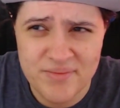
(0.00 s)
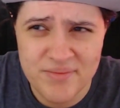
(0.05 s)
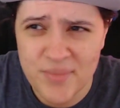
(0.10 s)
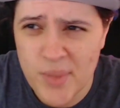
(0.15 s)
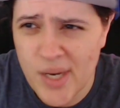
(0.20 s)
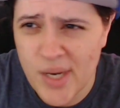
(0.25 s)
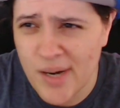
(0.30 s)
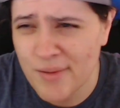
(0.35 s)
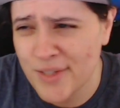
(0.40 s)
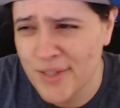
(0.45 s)

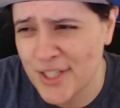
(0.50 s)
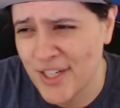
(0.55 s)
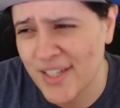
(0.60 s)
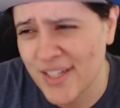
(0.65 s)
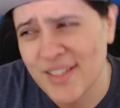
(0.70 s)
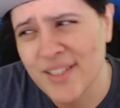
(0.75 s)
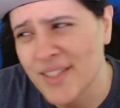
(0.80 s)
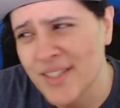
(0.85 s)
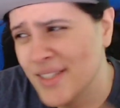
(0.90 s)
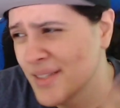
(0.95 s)
We are
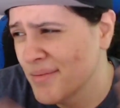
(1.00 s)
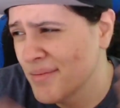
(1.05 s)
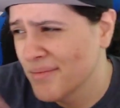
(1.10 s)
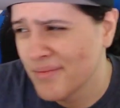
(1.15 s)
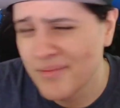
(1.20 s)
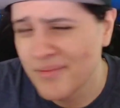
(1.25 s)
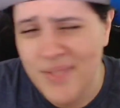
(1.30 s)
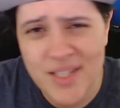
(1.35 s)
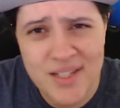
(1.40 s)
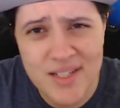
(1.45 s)
rejecting it.
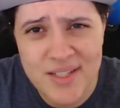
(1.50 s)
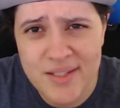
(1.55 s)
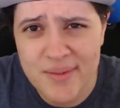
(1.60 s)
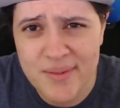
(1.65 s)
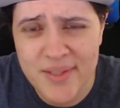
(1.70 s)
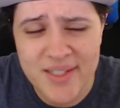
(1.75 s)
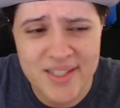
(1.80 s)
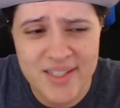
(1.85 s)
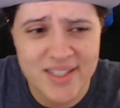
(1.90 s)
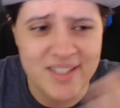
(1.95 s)
It is
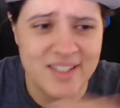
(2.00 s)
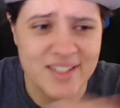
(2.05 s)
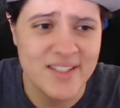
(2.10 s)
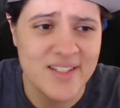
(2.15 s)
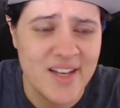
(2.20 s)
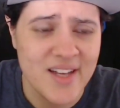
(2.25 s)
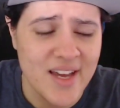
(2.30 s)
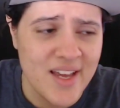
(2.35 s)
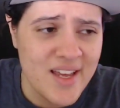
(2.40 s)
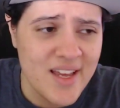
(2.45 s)
what it
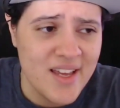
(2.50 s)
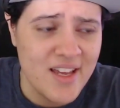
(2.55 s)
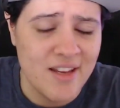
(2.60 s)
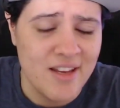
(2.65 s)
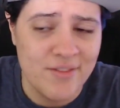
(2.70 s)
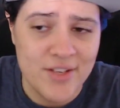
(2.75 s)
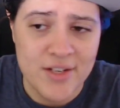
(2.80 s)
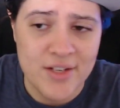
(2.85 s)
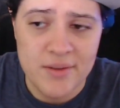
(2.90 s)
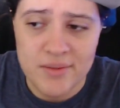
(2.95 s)
is. And
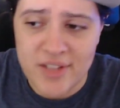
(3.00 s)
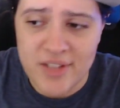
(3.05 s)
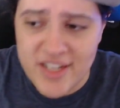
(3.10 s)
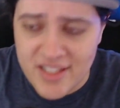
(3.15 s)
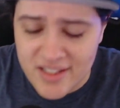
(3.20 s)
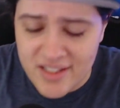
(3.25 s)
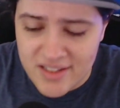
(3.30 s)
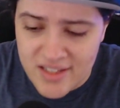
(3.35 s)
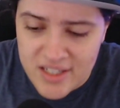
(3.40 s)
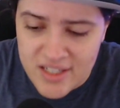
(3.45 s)
if you don't
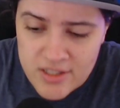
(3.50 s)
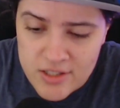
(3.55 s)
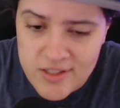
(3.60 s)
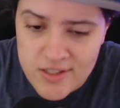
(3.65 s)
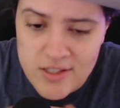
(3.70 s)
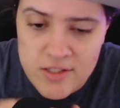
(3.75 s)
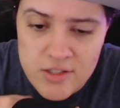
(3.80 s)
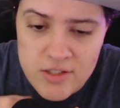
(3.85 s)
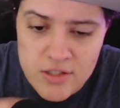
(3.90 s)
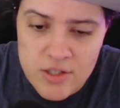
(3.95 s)
like it, that's
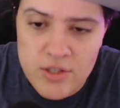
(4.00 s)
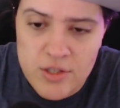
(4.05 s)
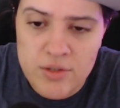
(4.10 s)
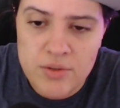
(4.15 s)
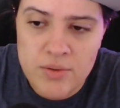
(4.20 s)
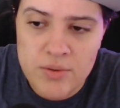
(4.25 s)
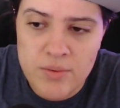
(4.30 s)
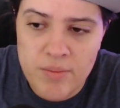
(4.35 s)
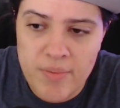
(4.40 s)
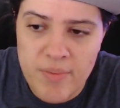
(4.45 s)
just
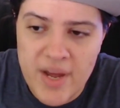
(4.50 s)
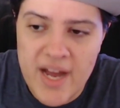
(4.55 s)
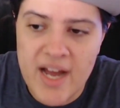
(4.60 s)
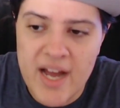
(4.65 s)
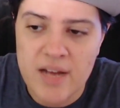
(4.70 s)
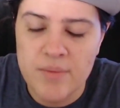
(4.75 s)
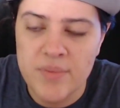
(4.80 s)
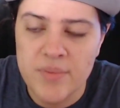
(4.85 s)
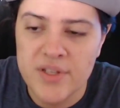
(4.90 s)
too bad.